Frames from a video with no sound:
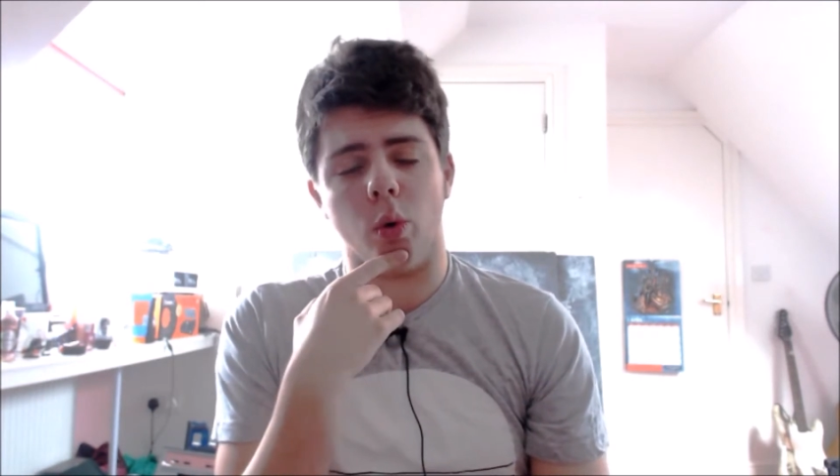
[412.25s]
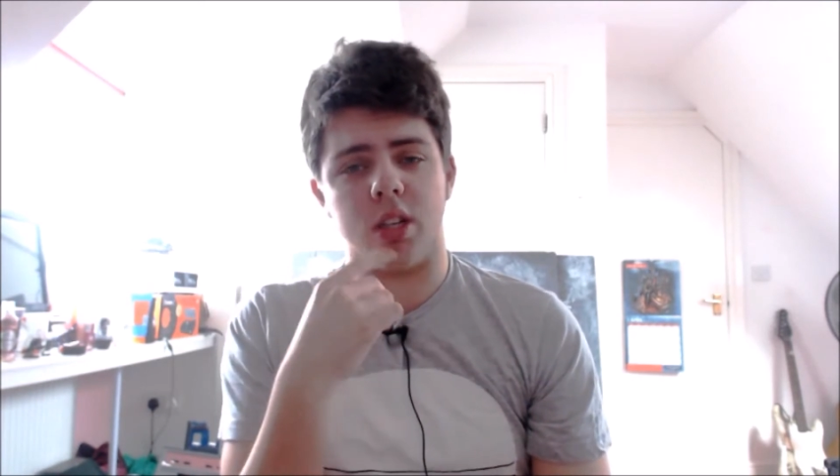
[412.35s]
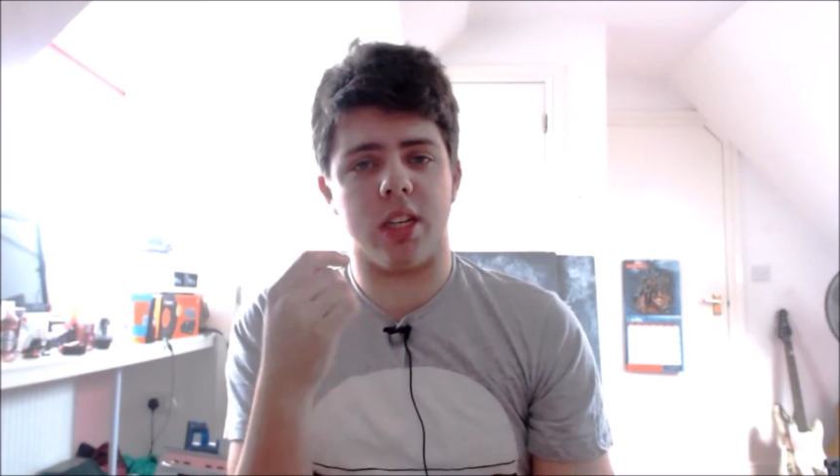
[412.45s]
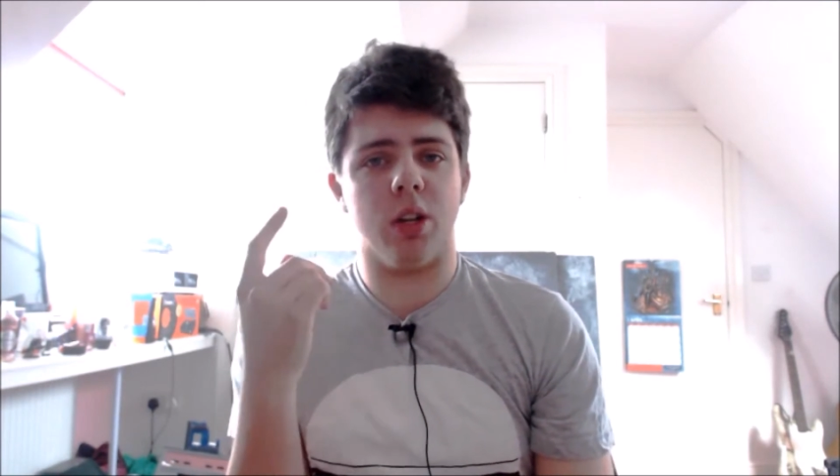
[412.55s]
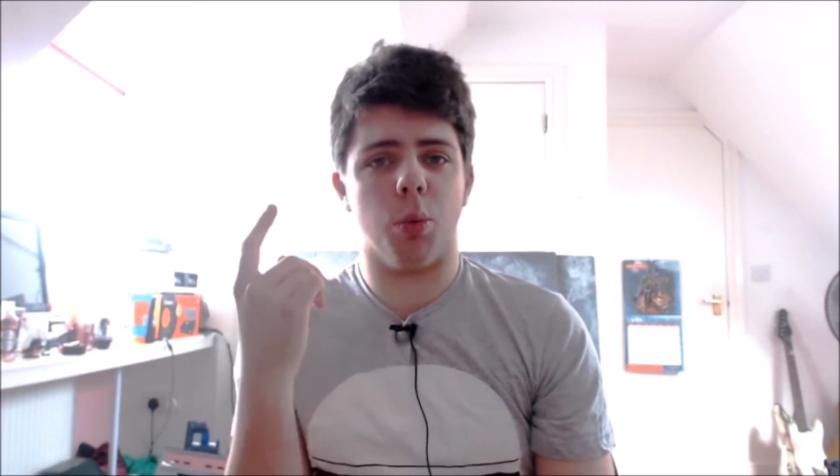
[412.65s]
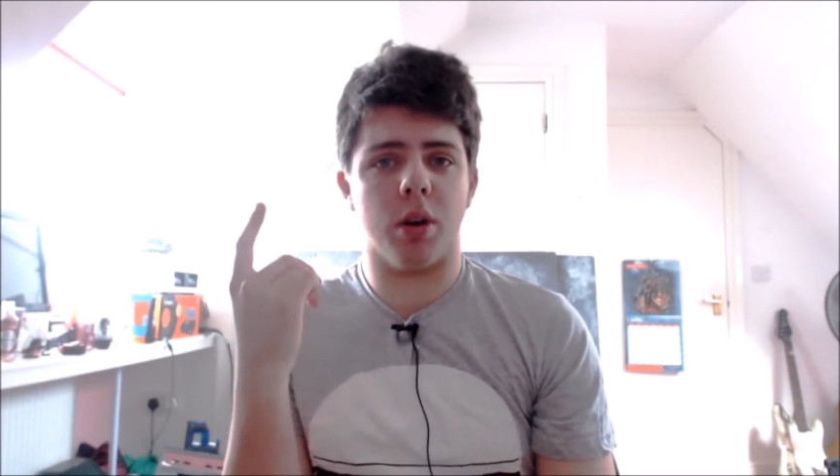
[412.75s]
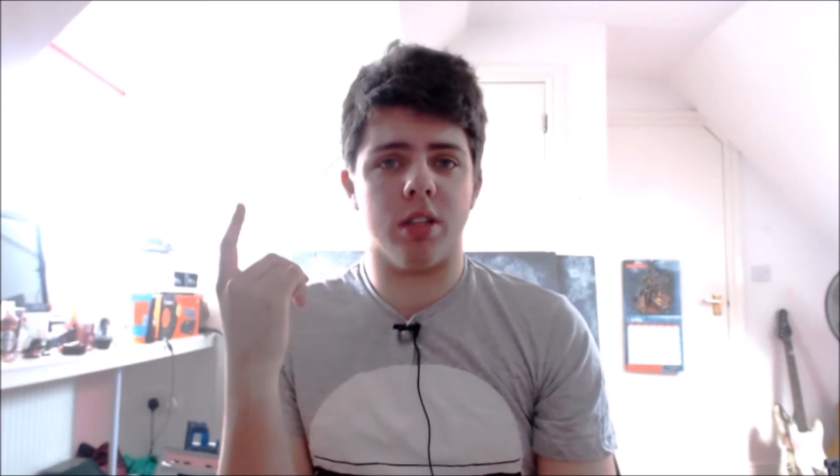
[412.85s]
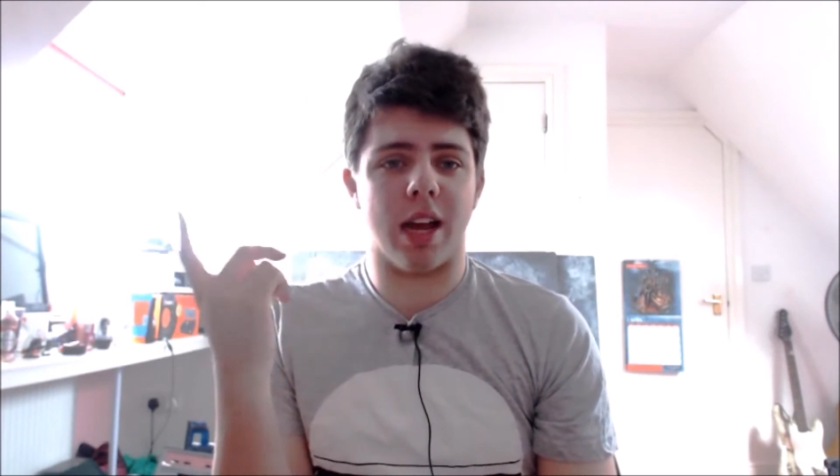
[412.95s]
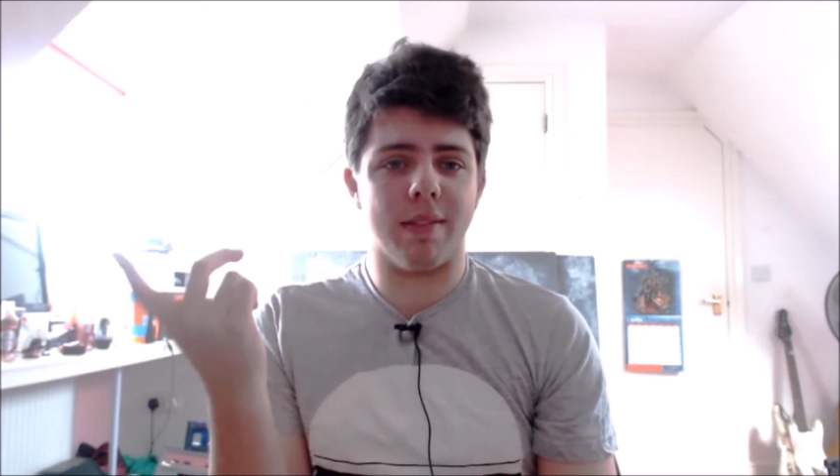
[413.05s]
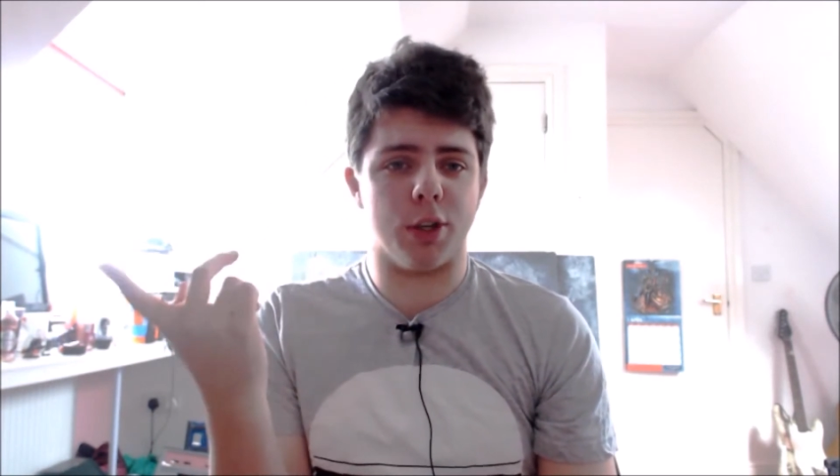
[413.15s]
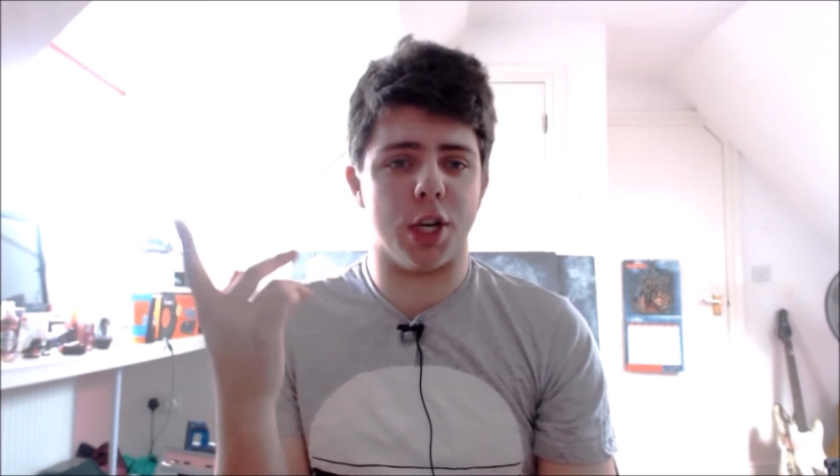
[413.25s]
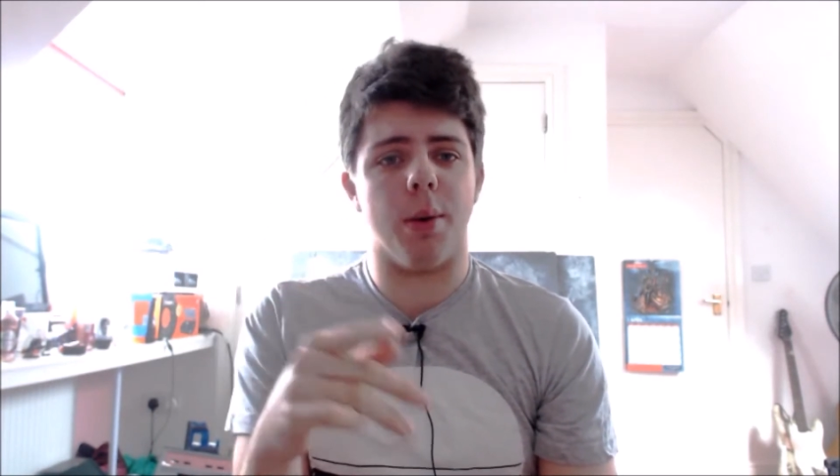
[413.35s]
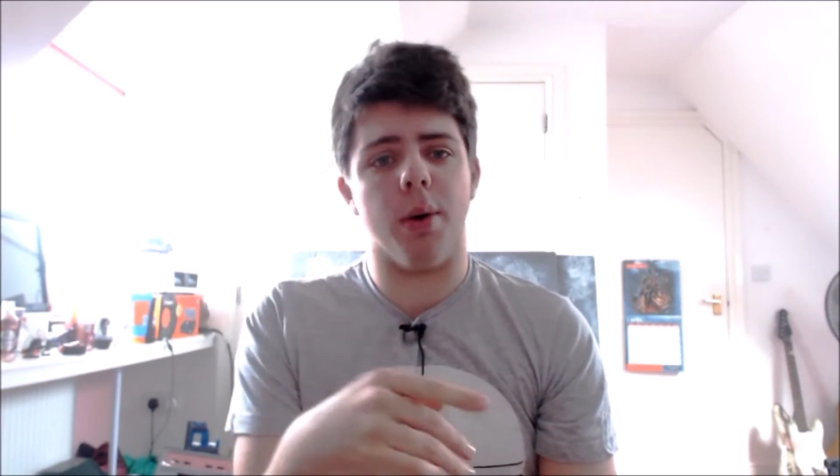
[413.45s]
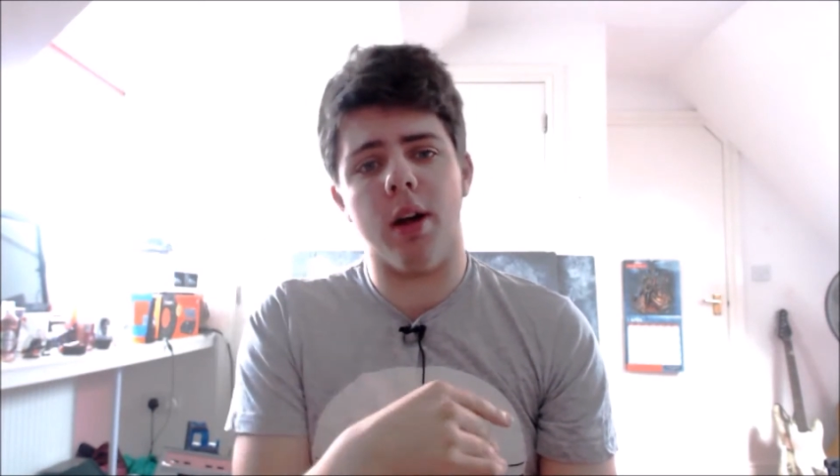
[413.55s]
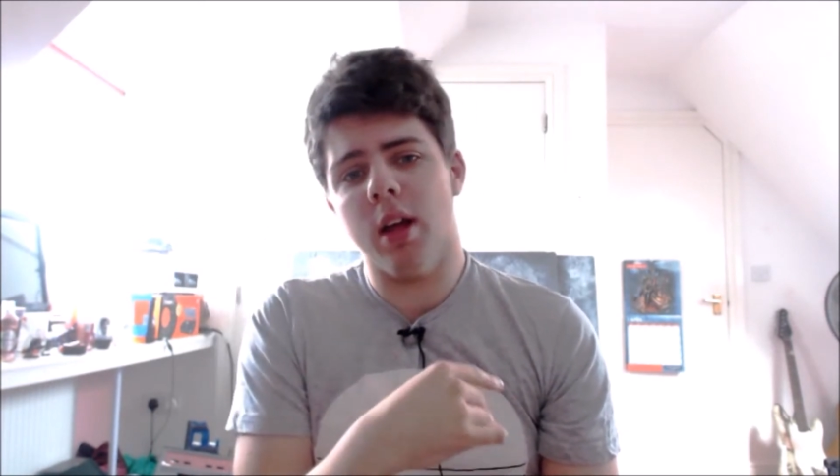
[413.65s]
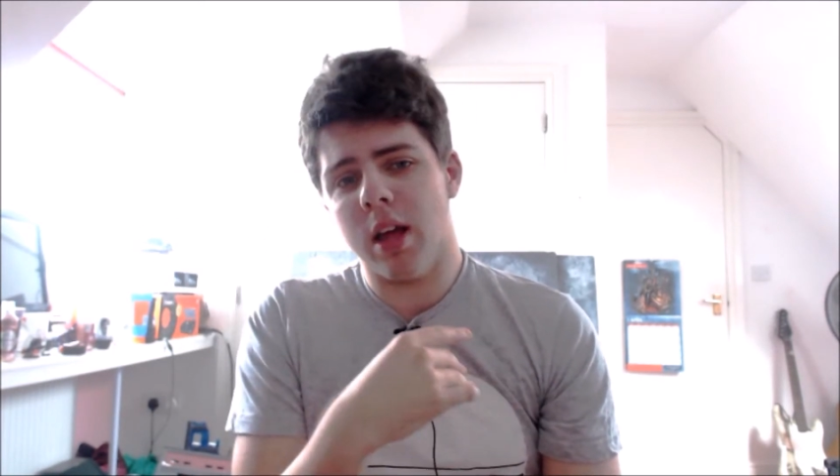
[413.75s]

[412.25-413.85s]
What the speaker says: because I still wanted to have a shower